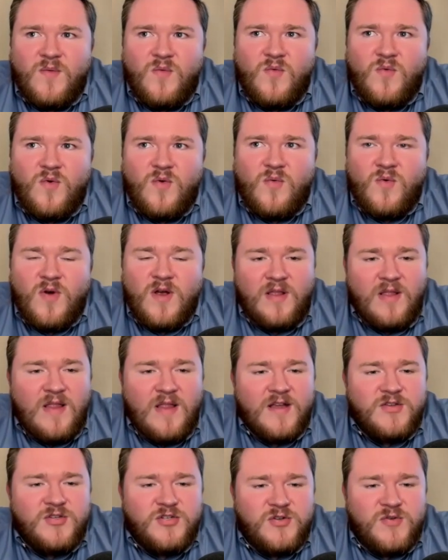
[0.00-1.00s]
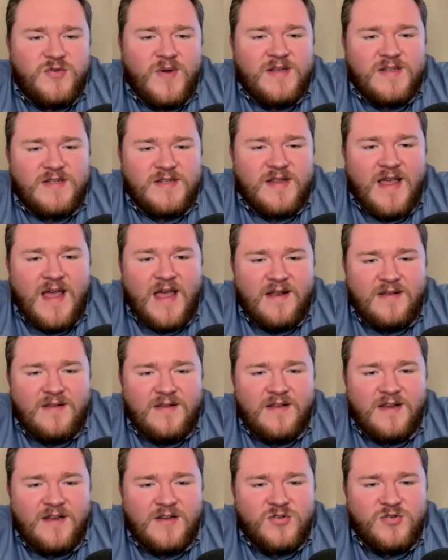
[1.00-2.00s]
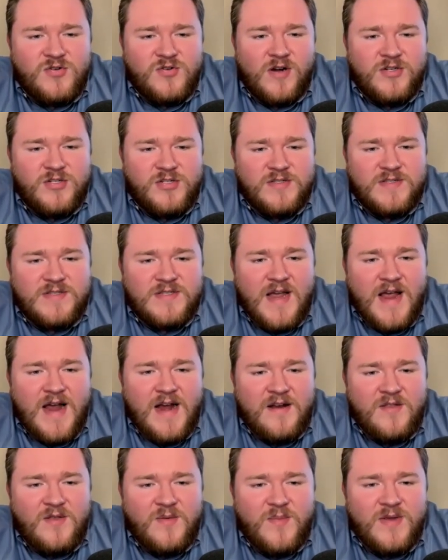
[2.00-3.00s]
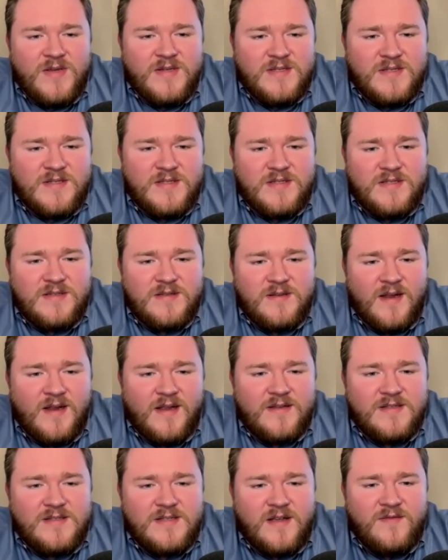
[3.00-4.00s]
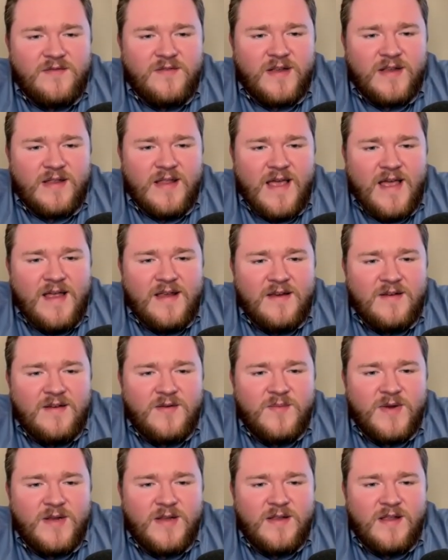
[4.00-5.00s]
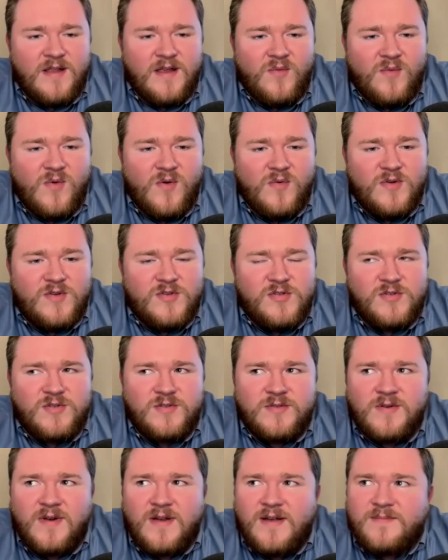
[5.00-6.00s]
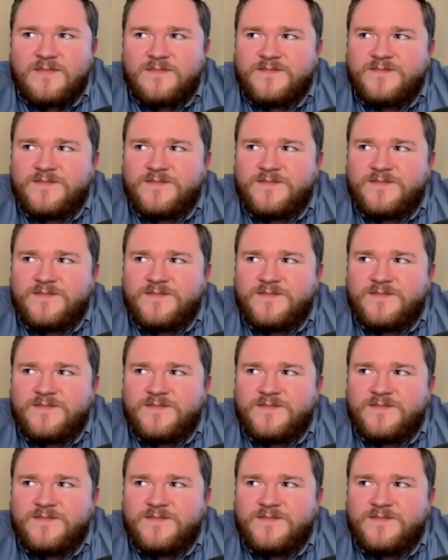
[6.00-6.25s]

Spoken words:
what led you into the construction side of the business and stuff like that? Like what would your